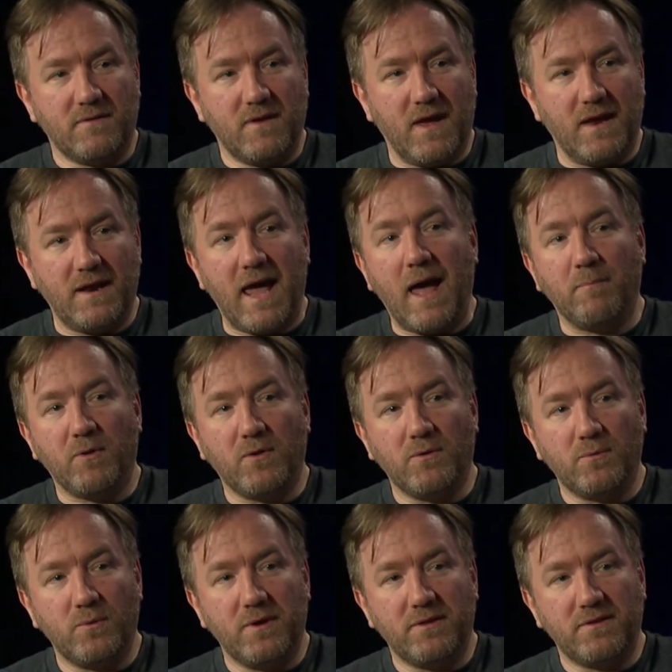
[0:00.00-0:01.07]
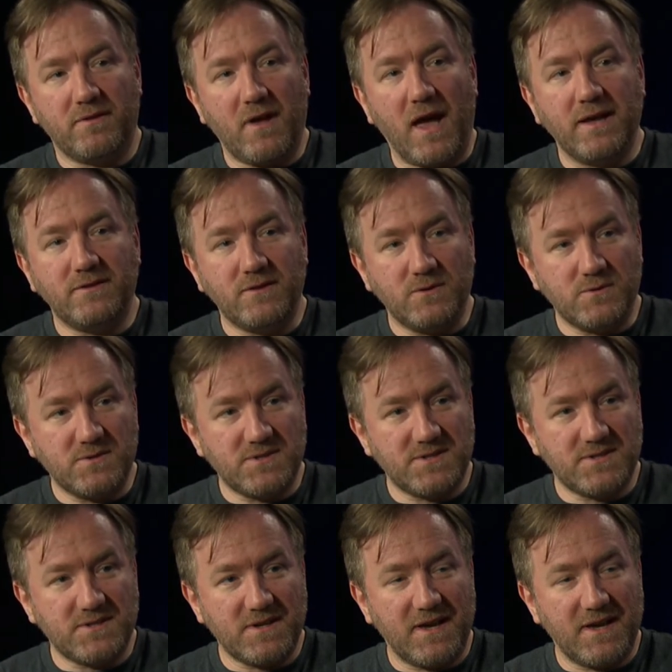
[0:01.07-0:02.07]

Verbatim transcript: at Apple with iTunes